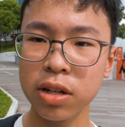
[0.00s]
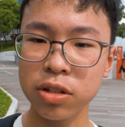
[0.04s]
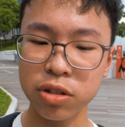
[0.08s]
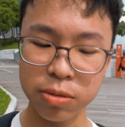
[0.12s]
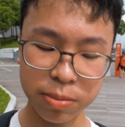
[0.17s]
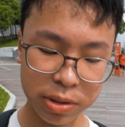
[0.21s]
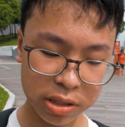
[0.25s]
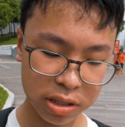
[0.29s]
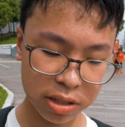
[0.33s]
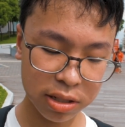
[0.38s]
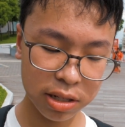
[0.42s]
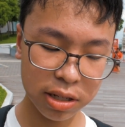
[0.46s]

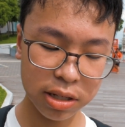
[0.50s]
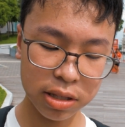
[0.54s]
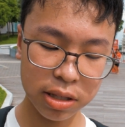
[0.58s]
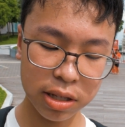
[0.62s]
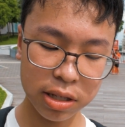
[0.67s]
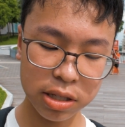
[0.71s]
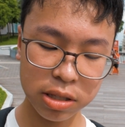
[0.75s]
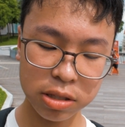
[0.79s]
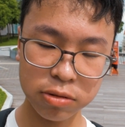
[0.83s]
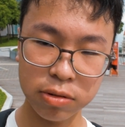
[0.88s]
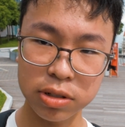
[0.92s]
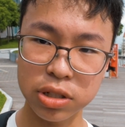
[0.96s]
So basically,
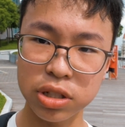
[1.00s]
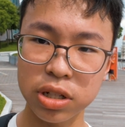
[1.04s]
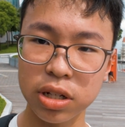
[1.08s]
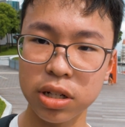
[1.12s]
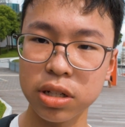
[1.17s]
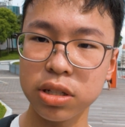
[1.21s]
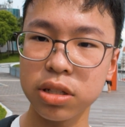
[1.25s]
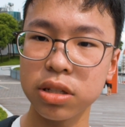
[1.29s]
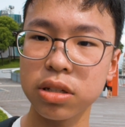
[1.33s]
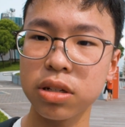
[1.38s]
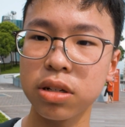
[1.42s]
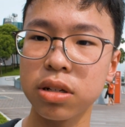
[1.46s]
this
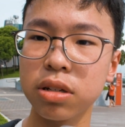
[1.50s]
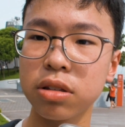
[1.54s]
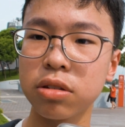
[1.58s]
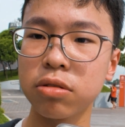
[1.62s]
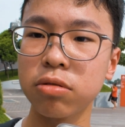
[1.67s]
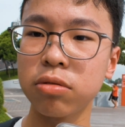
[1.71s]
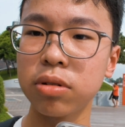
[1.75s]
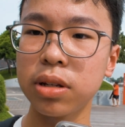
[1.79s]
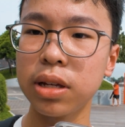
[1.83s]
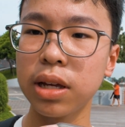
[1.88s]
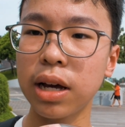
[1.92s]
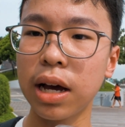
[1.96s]
switches
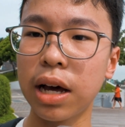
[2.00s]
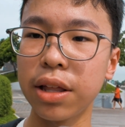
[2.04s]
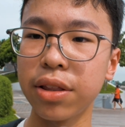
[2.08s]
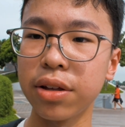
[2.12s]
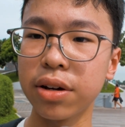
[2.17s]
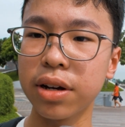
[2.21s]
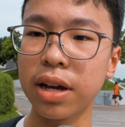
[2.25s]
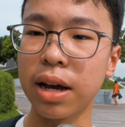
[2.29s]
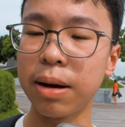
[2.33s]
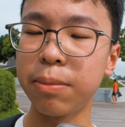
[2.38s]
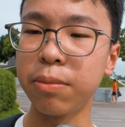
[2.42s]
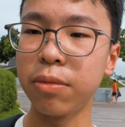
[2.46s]
to the
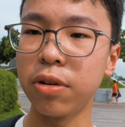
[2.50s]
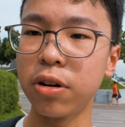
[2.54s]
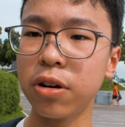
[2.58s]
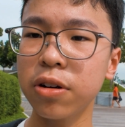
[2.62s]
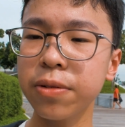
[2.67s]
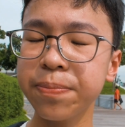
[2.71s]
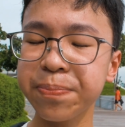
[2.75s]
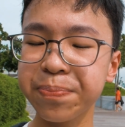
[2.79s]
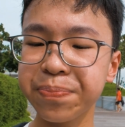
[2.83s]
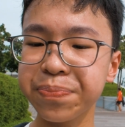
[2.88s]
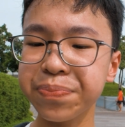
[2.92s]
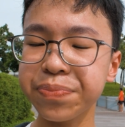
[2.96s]
other
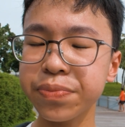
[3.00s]
camera